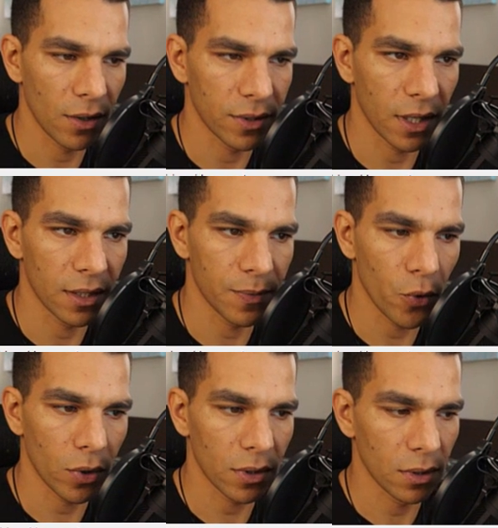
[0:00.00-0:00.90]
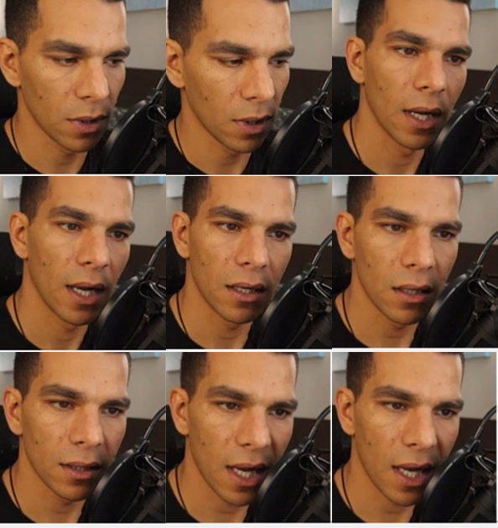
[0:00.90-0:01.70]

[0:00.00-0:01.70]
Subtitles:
I will say export, and here it